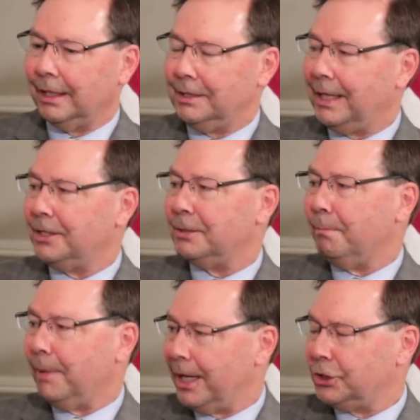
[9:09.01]
It takes
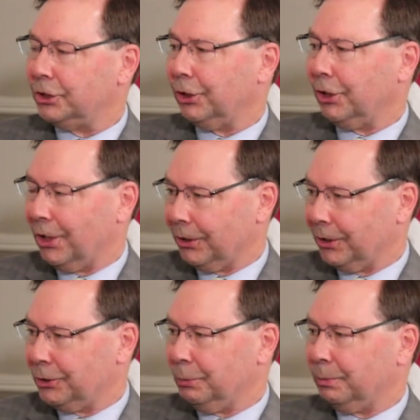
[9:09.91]
much
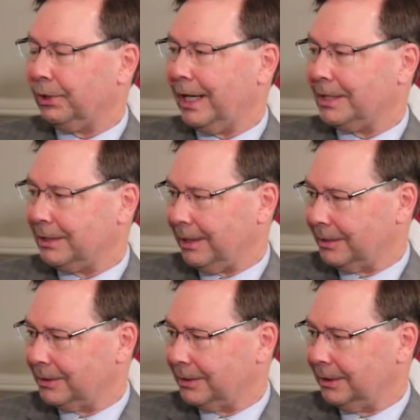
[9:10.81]
longer to
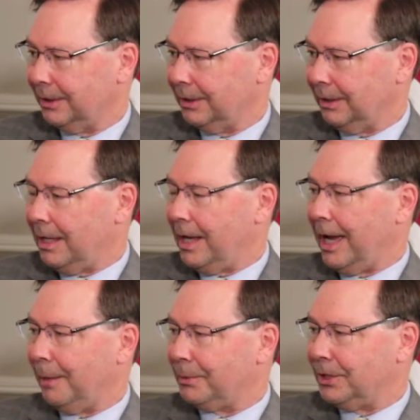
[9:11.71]
process
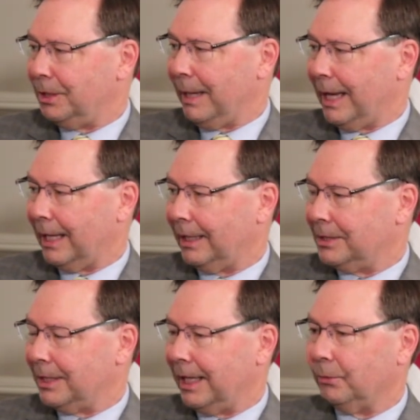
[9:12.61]
absentee
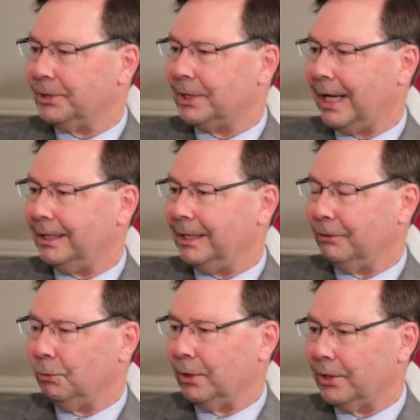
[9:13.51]
ballots, and what's gotten
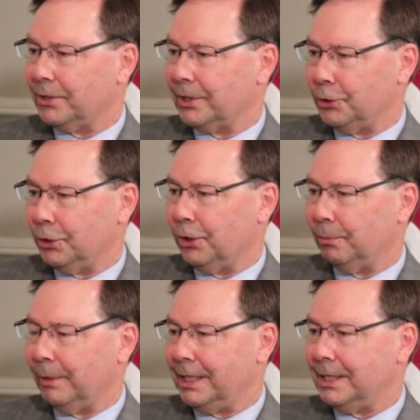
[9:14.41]
even worse is, as you
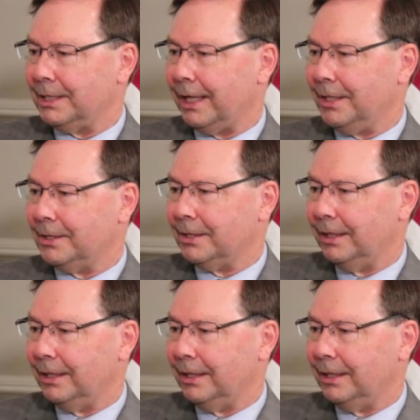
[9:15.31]
know, many states